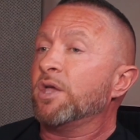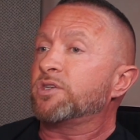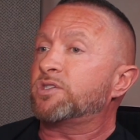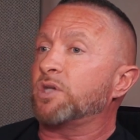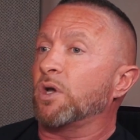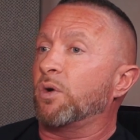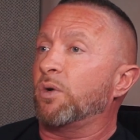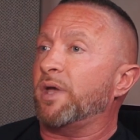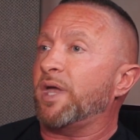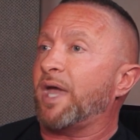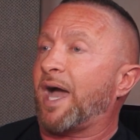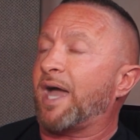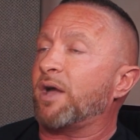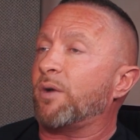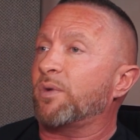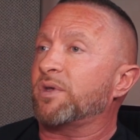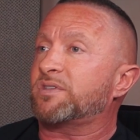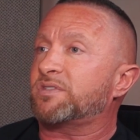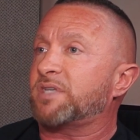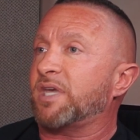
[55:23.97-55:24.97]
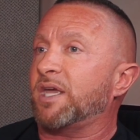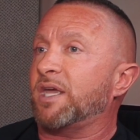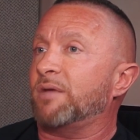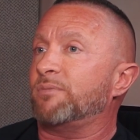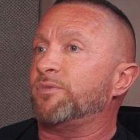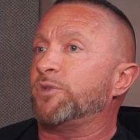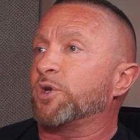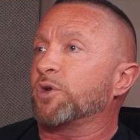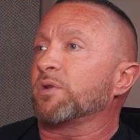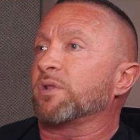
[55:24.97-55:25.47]
So I always
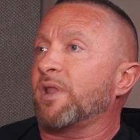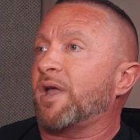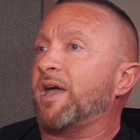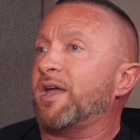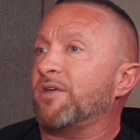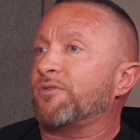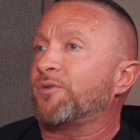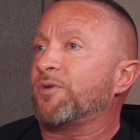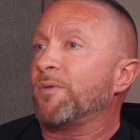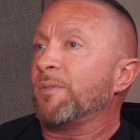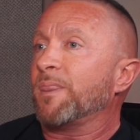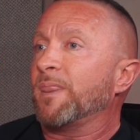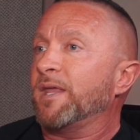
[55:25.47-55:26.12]
say your life